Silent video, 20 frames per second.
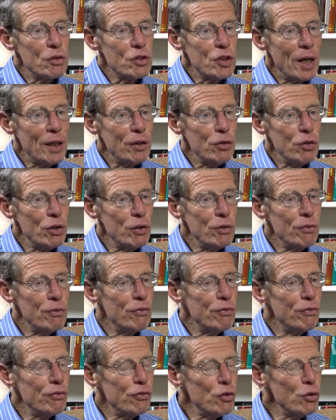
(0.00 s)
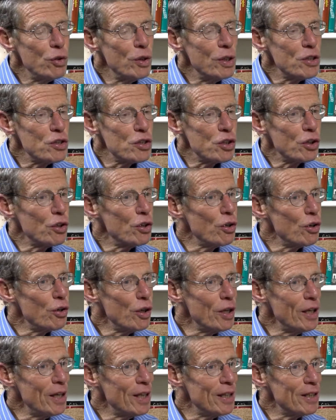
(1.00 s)
childhood food
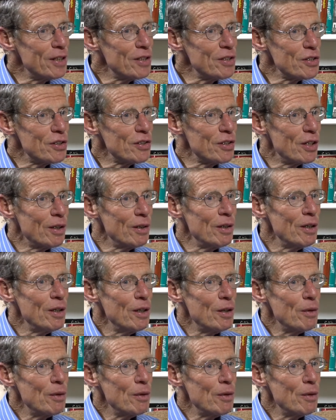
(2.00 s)
insecurity is uh,